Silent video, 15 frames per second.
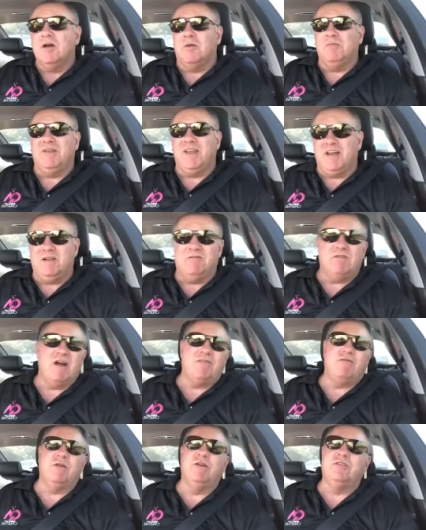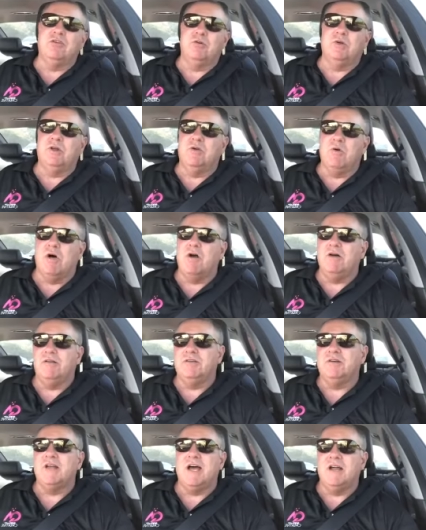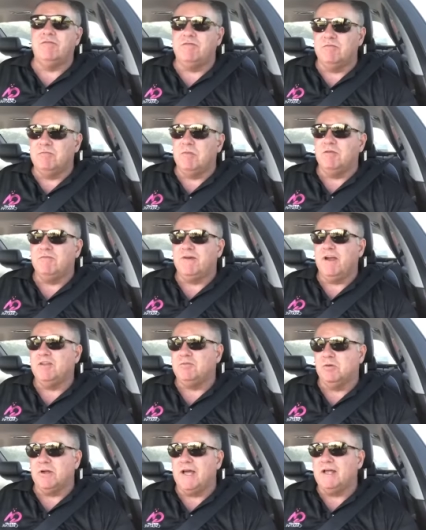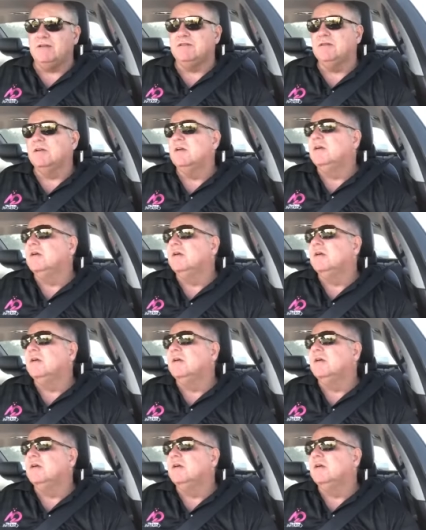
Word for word: I'm getting roughly two inquiries a day from my Facebook ads.